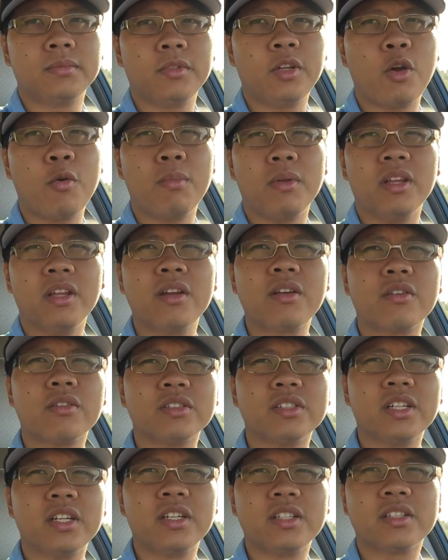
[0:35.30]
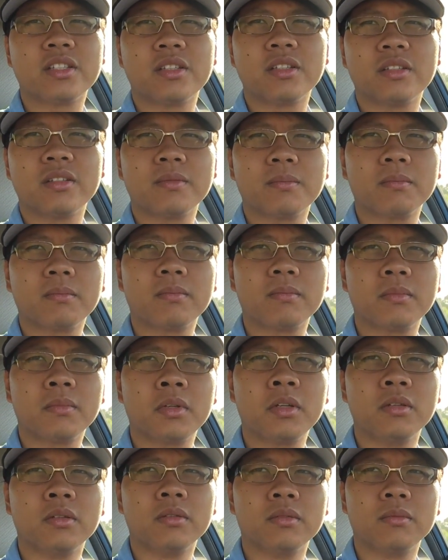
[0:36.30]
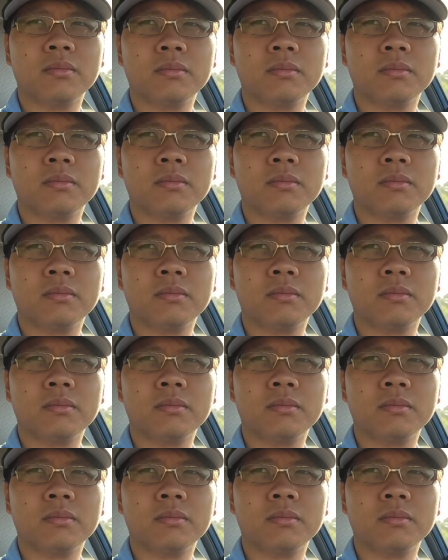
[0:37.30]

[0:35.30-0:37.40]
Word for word: No political signs. Huh.